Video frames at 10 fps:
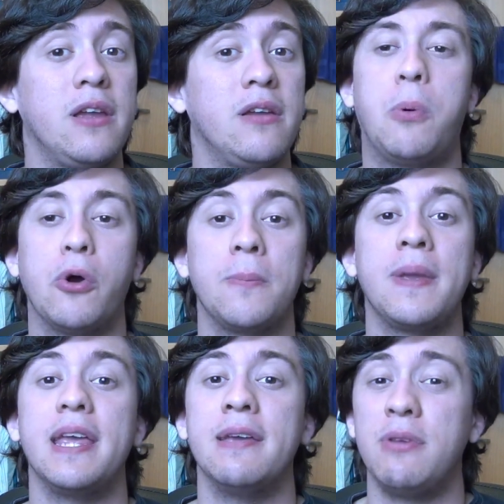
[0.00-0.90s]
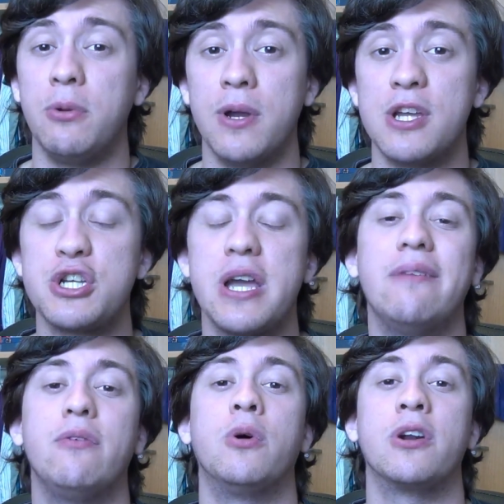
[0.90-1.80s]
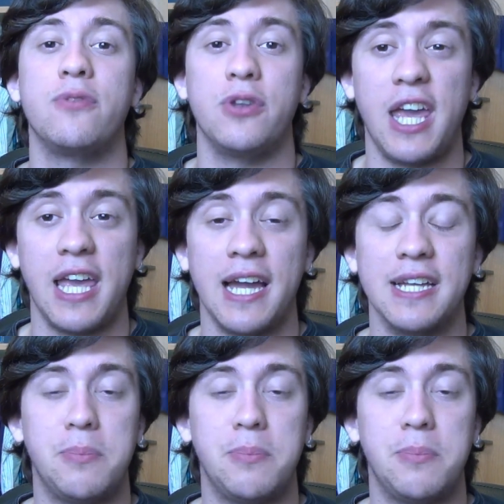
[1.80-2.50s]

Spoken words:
support me if you wish. Have a wonderful day, guys.